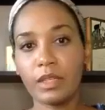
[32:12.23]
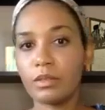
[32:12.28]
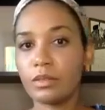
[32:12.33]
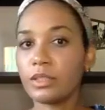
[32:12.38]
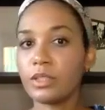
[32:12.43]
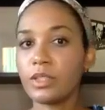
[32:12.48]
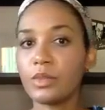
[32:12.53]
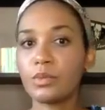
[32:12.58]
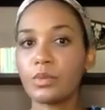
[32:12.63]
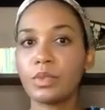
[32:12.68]

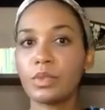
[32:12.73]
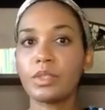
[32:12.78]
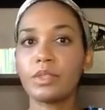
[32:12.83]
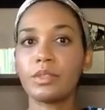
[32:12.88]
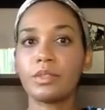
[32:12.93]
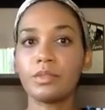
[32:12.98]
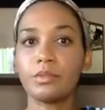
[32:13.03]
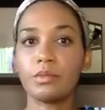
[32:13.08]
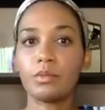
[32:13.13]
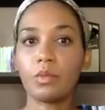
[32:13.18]
you were
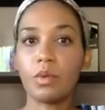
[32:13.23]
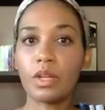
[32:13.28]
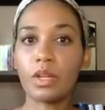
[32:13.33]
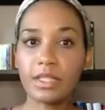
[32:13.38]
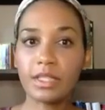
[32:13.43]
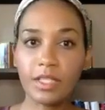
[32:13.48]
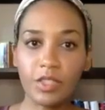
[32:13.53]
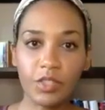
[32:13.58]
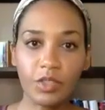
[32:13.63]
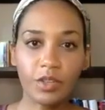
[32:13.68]

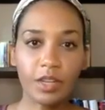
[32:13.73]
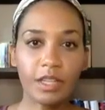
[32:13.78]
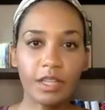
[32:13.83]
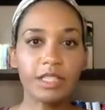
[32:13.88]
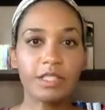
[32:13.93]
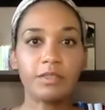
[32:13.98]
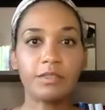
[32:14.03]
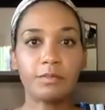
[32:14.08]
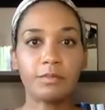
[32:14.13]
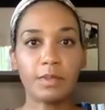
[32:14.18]
one
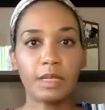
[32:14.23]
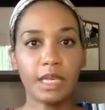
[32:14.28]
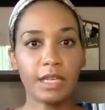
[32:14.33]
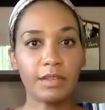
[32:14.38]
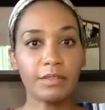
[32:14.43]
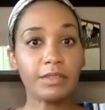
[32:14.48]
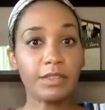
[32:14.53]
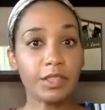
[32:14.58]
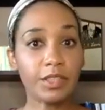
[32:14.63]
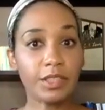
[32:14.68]
destructive
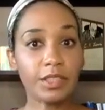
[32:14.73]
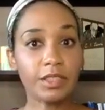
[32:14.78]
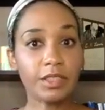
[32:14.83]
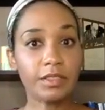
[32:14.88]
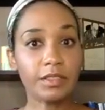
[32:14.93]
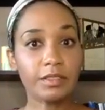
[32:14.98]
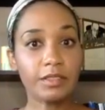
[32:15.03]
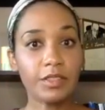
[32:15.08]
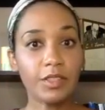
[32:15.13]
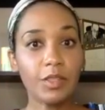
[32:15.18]

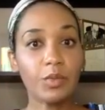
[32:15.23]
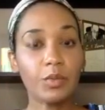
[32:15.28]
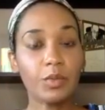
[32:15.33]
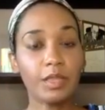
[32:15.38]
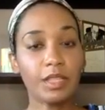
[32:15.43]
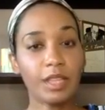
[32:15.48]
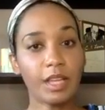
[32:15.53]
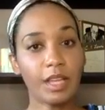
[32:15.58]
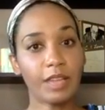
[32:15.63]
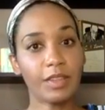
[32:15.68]
behavior to
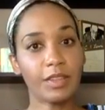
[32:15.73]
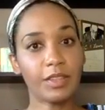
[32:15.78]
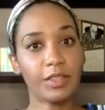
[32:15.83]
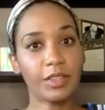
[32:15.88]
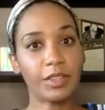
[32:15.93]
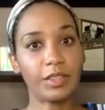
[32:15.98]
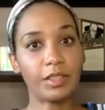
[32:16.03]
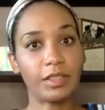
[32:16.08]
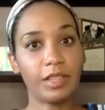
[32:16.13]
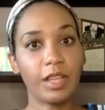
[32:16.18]

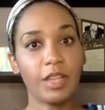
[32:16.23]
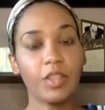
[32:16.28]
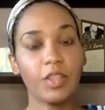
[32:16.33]
another,